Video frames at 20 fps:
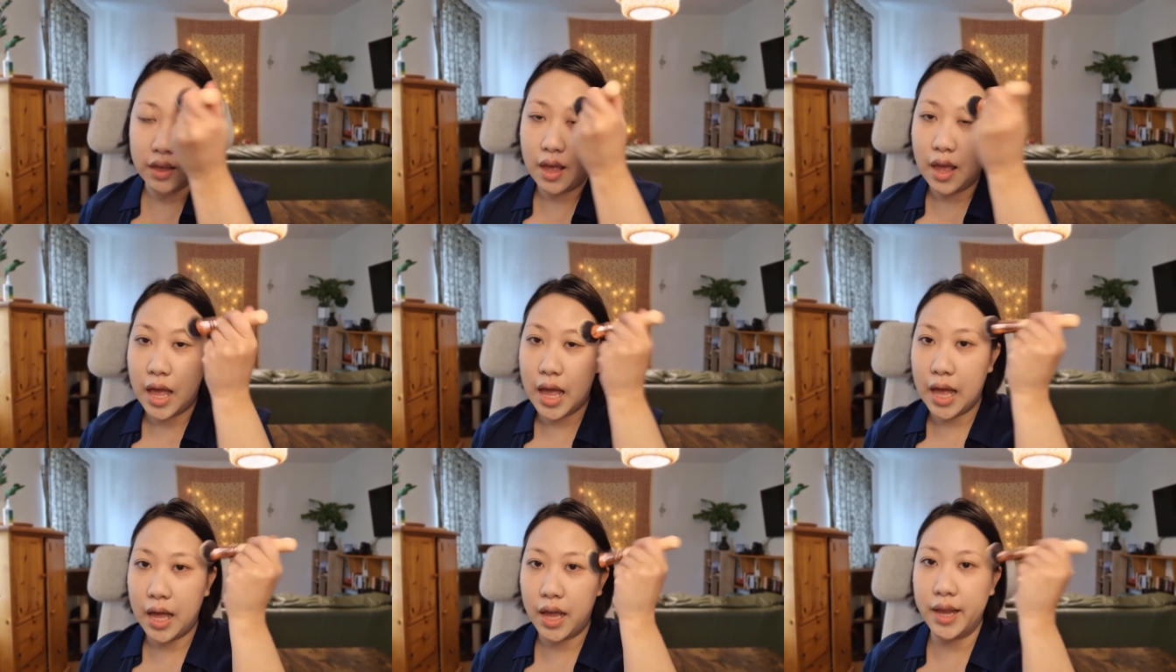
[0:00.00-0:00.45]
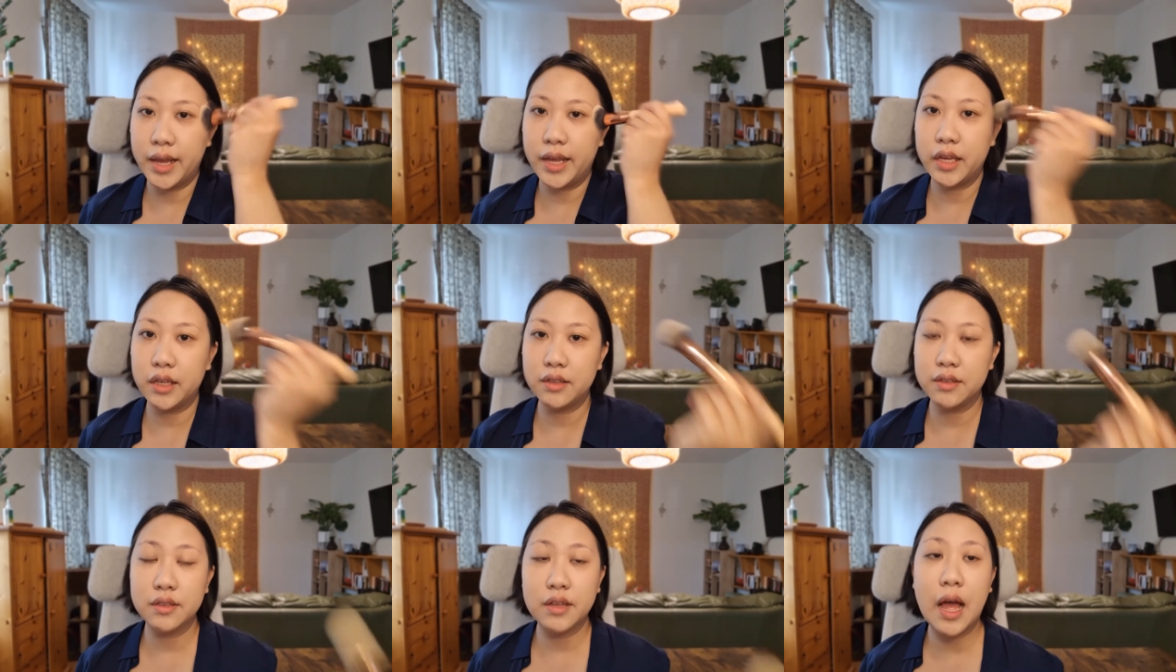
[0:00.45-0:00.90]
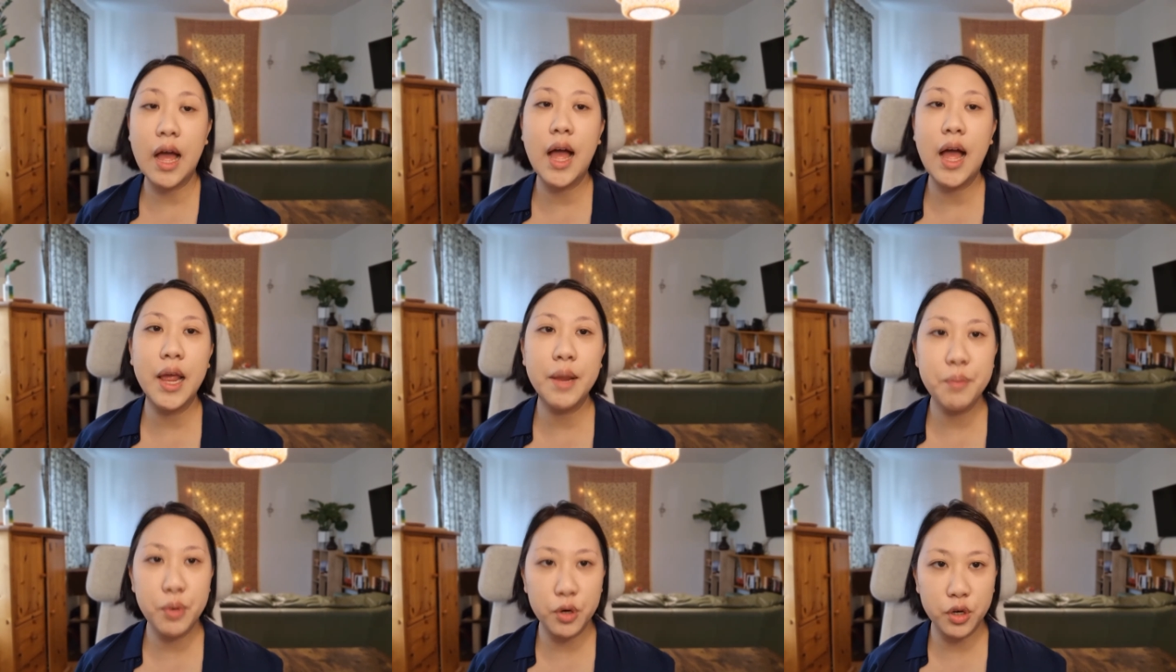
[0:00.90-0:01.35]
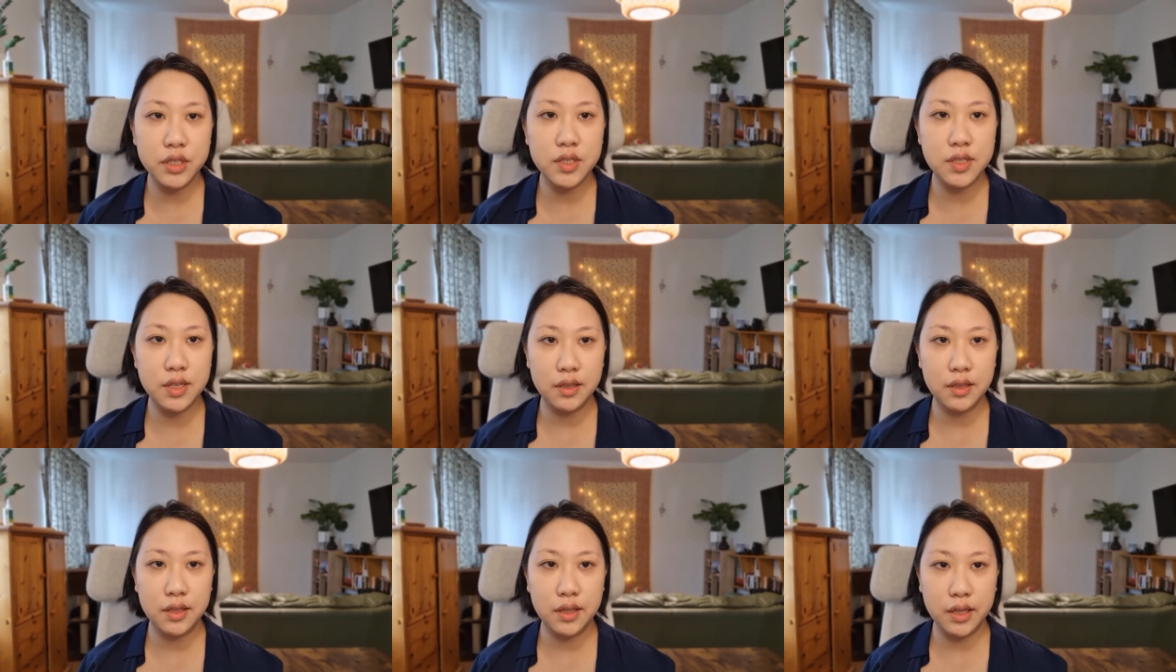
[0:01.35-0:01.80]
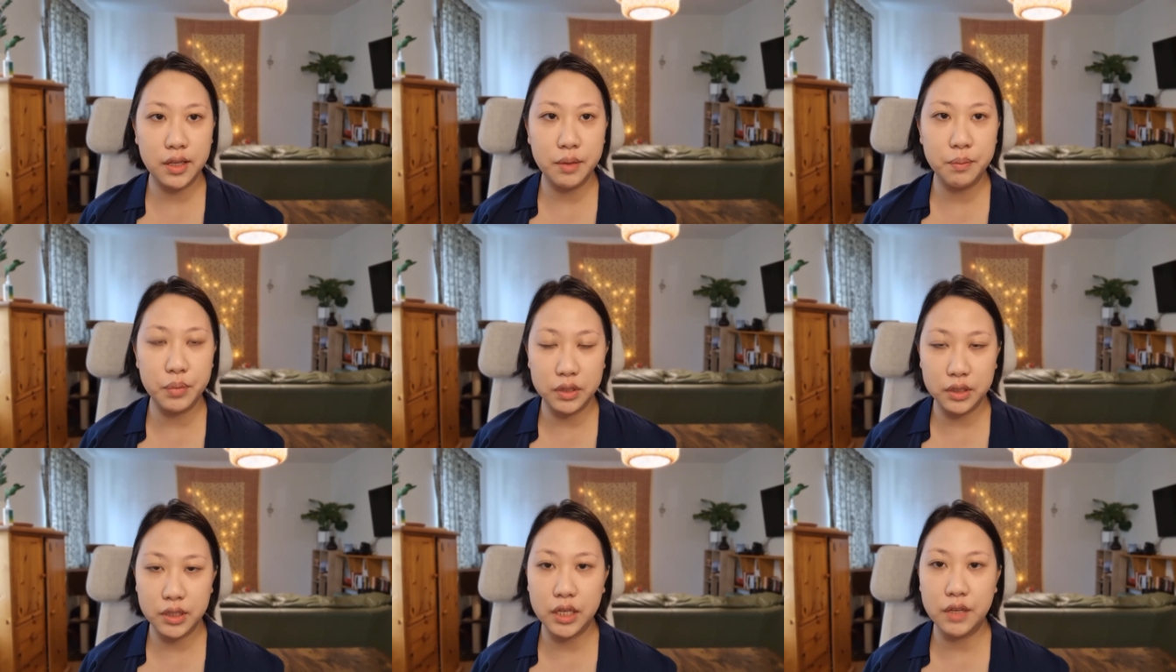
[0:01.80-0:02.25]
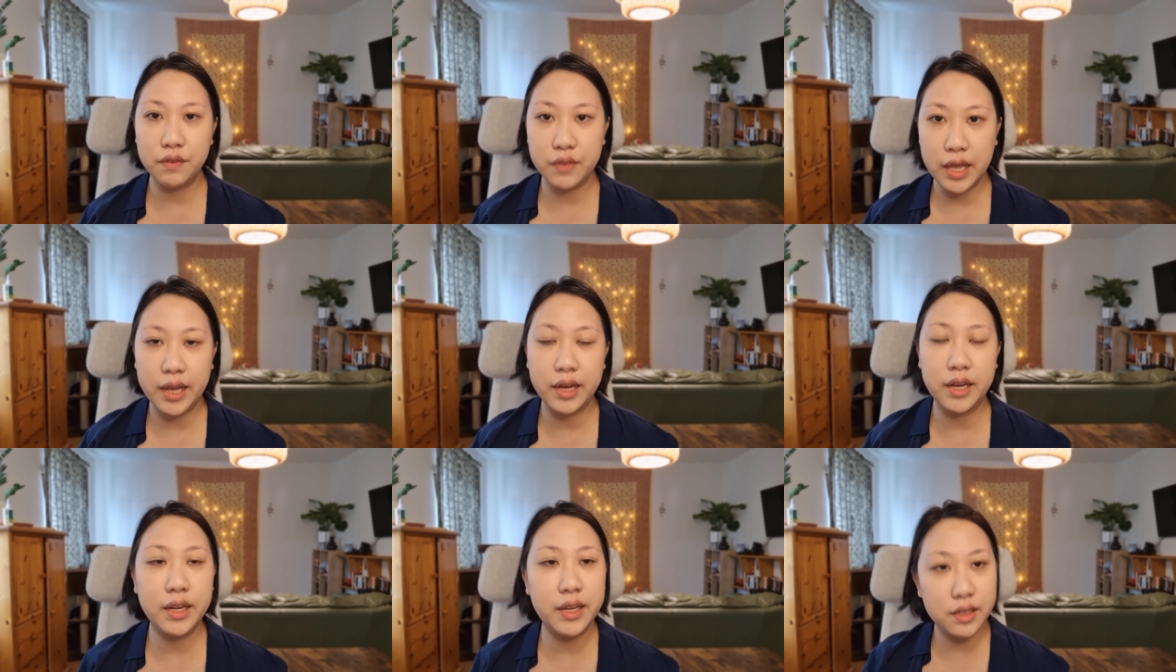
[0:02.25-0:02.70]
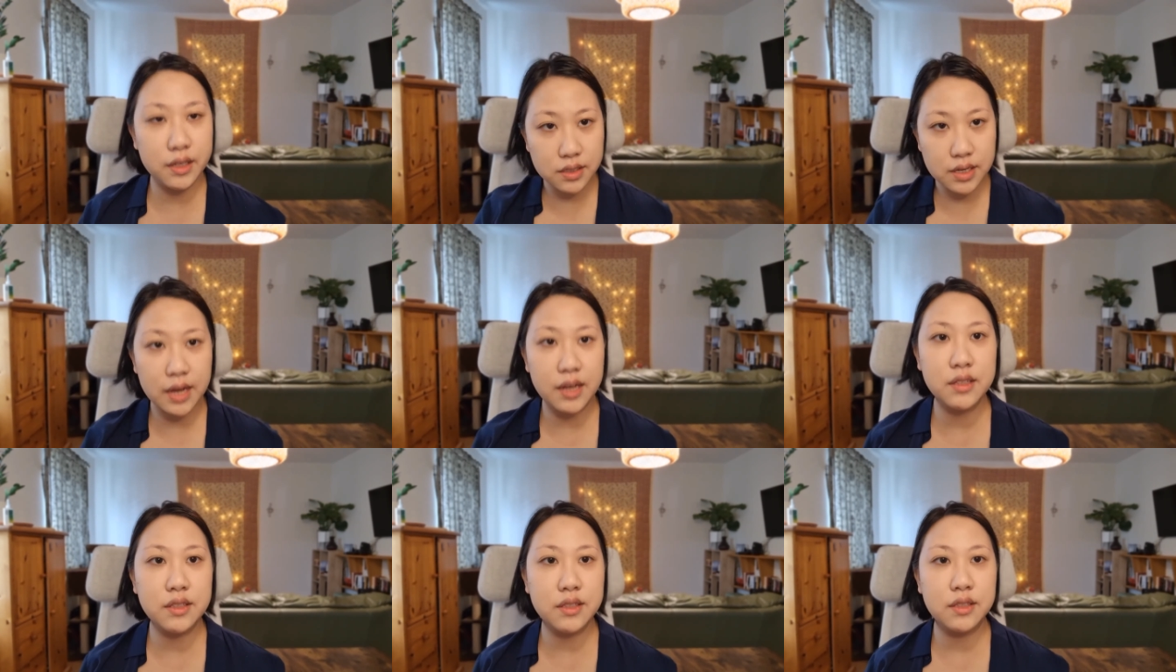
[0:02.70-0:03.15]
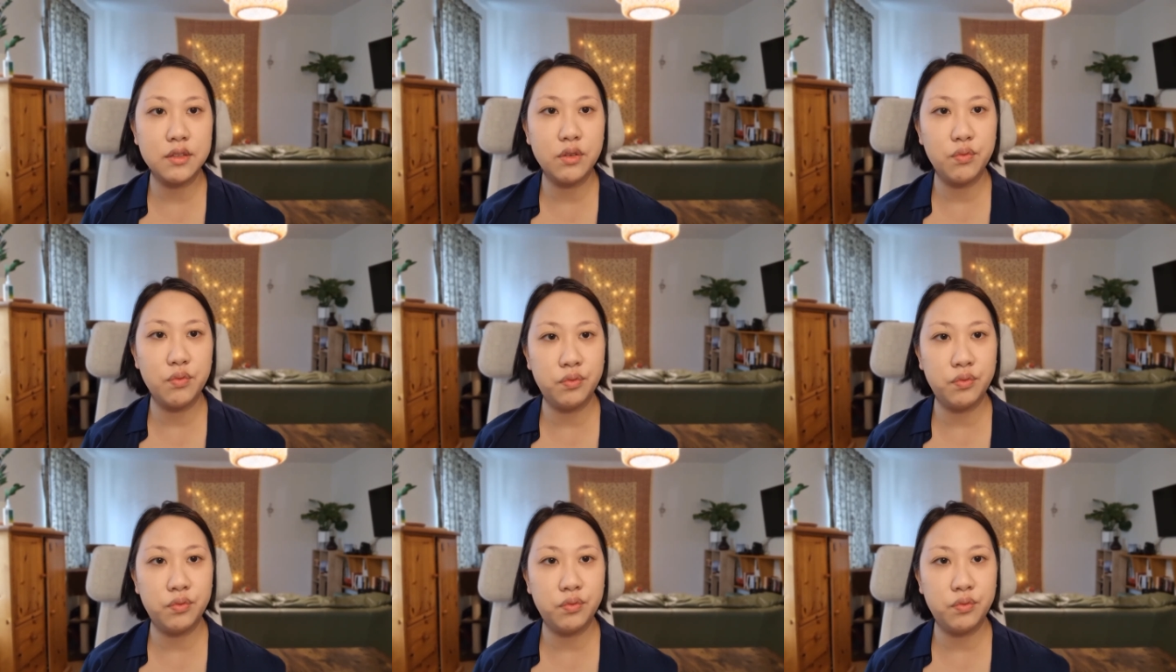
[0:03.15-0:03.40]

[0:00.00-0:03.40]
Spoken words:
I personally believe that it does